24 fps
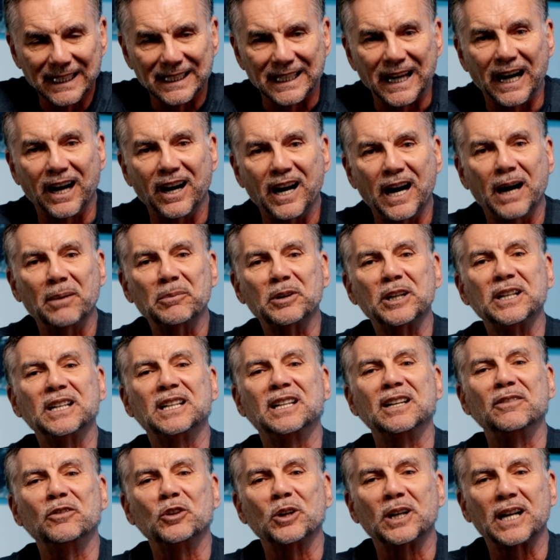Now, I'm going to
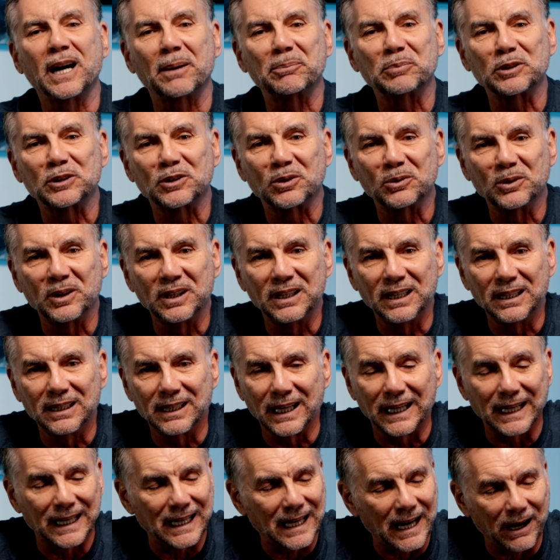give you an opportunity
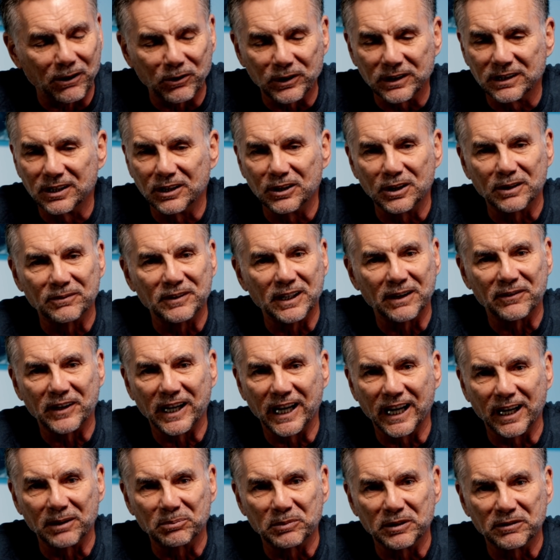that I guarantee you've never
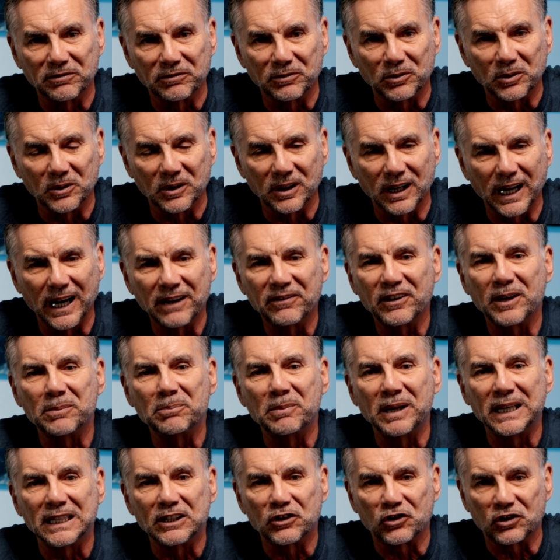had before. I've had
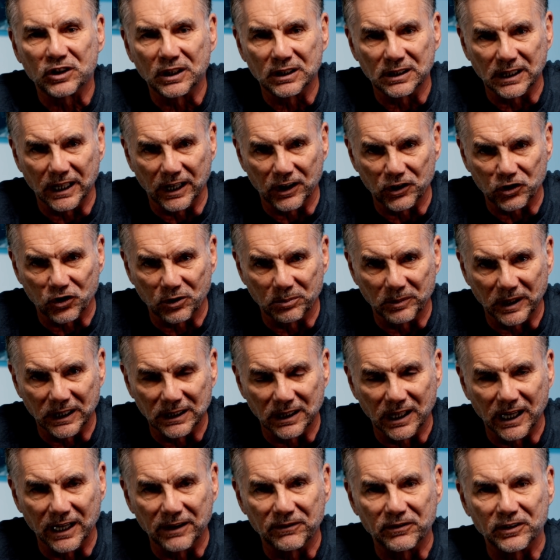many sit-downs in my
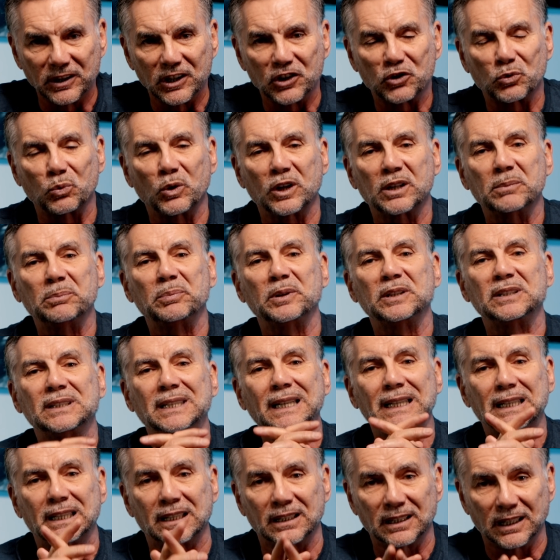life, and there's one in
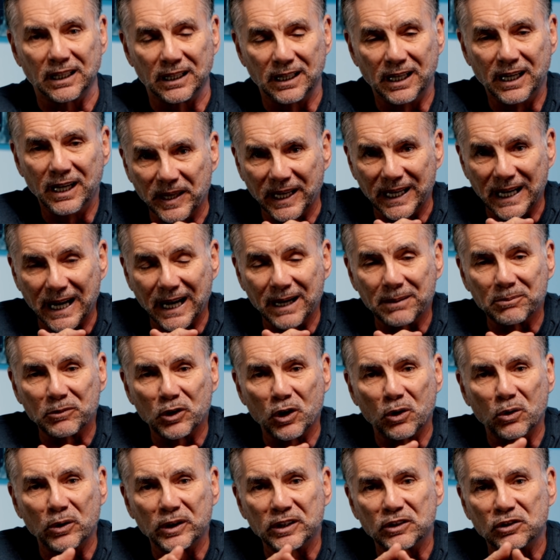particular that
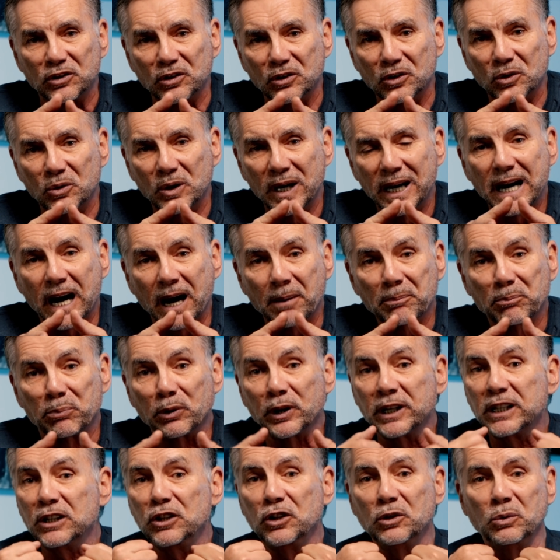I'm going to um,
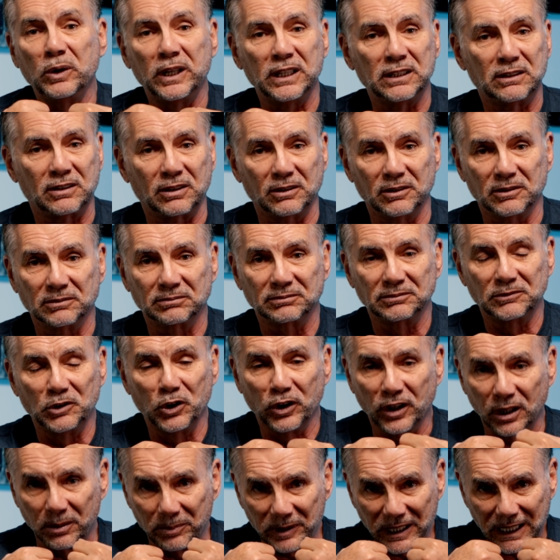bring you into.
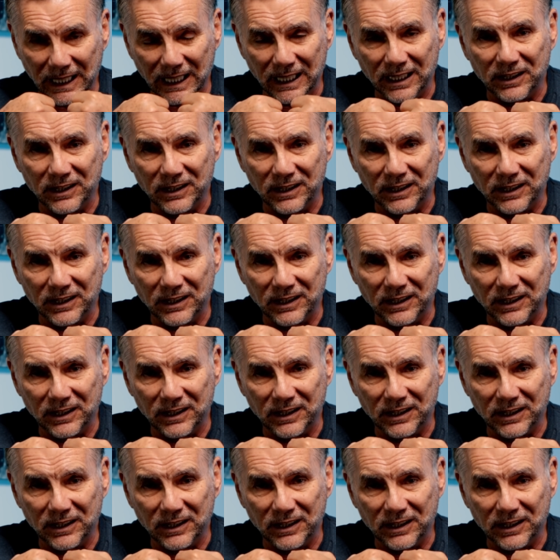You're going to be